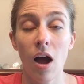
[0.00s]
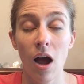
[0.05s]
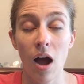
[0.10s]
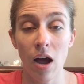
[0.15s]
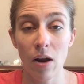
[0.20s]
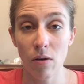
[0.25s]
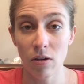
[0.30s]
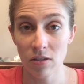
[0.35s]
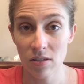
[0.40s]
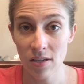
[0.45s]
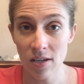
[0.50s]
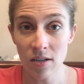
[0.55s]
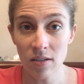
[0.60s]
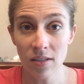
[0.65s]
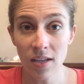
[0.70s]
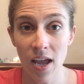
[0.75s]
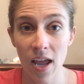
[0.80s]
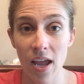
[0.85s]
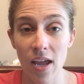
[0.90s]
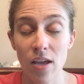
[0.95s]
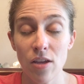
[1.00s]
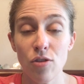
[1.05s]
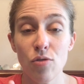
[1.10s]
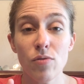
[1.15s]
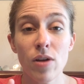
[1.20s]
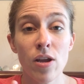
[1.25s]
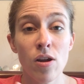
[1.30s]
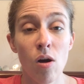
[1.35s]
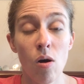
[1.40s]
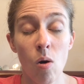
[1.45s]
on a single day, you
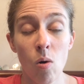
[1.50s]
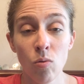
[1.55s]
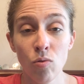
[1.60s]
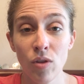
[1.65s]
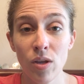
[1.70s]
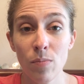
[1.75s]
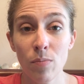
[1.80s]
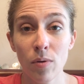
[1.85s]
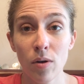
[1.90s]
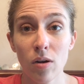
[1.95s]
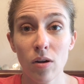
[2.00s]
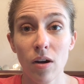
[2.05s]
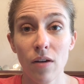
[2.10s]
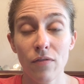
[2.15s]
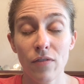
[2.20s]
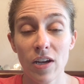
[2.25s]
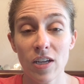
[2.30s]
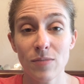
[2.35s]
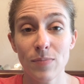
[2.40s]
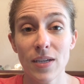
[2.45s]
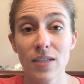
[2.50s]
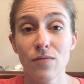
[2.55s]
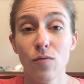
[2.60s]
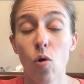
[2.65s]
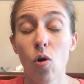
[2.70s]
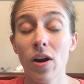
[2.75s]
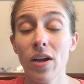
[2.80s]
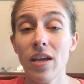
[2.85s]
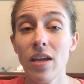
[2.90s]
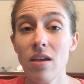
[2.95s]
can only book a FastPass
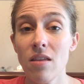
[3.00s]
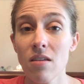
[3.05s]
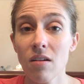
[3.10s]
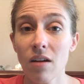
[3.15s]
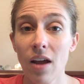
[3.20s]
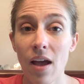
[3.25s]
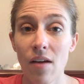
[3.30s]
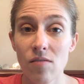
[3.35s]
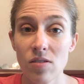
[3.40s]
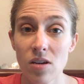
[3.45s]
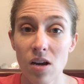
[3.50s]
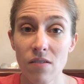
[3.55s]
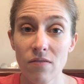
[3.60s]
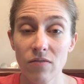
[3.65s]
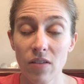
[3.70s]
for either Avatar,